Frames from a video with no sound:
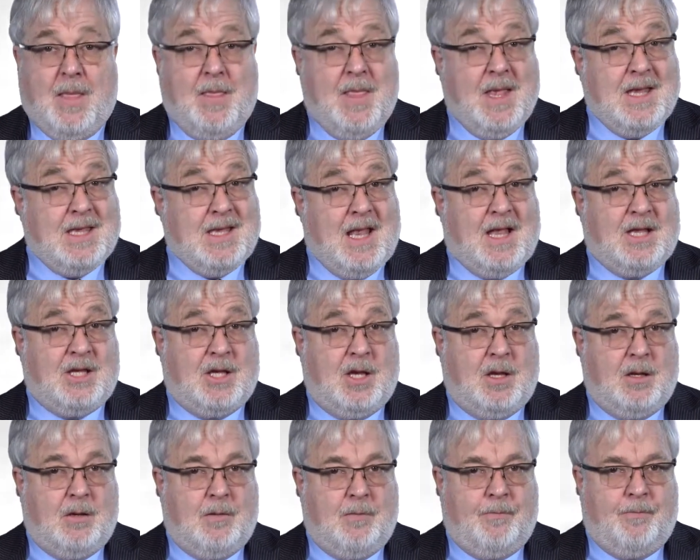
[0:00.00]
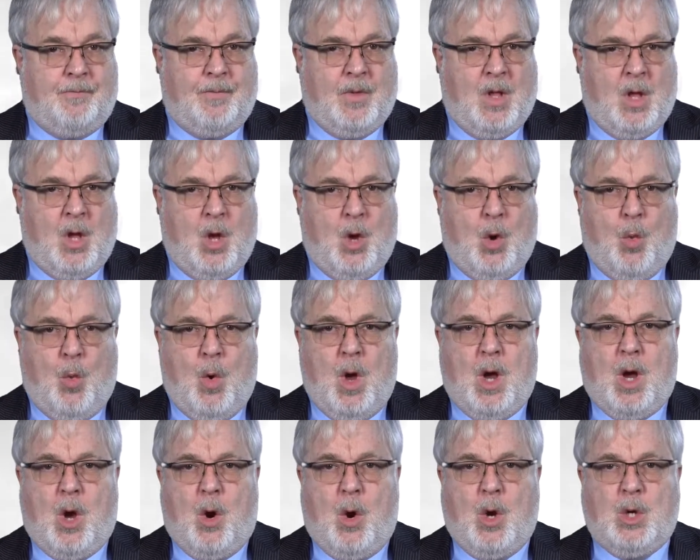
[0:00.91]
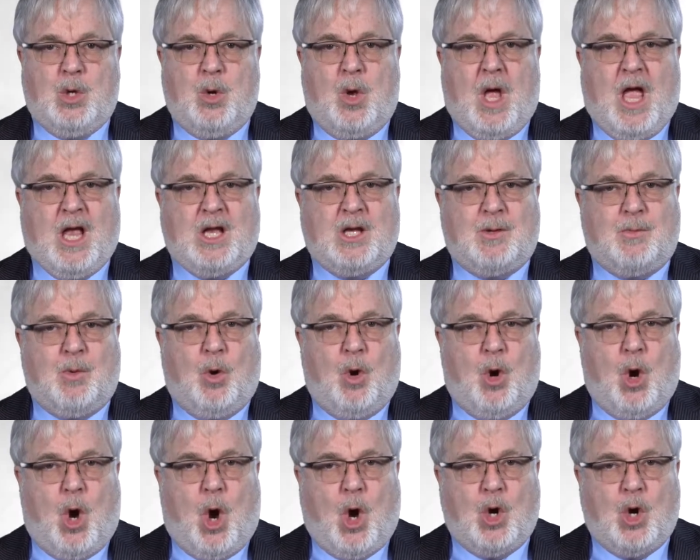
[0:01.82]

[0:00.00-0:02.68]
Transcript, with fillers: In this lesson, we're going to explore